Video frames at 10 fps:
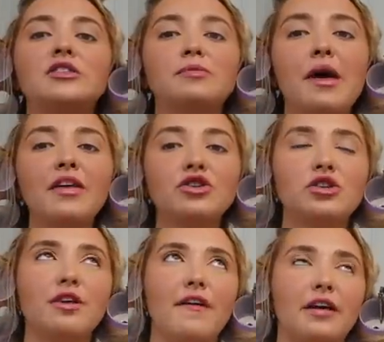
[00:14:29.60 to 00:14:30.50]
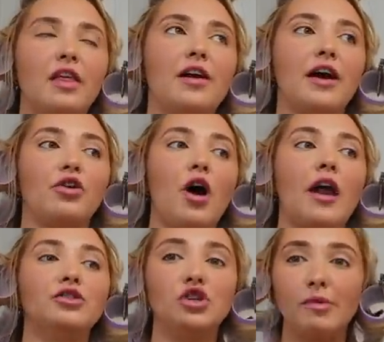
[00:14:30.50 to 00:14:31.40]
This is mainly due to the fact that, like, I don't know how
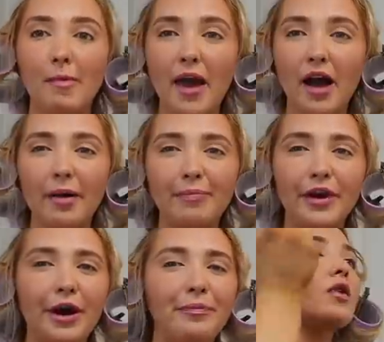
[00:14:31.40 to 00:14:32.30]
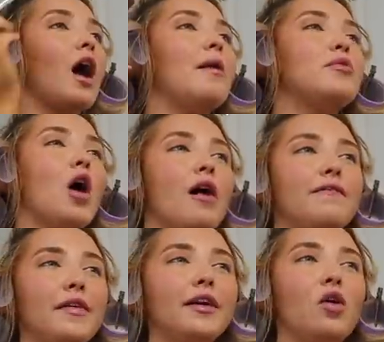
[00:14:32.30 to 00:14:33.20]
to do my makeup, you know? I'm
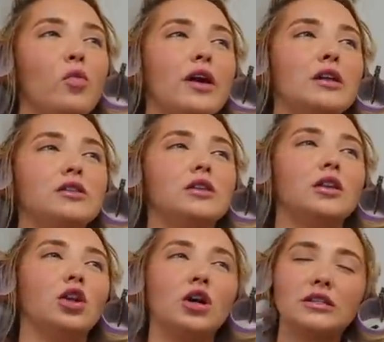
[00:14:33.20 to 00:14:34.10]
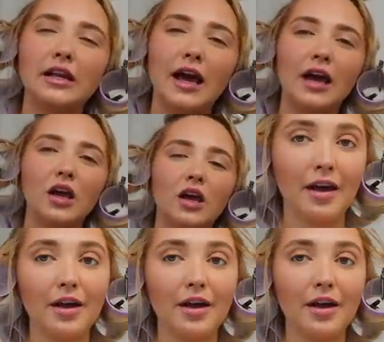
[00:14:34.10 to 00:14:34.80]
not feeling a winged look tonight.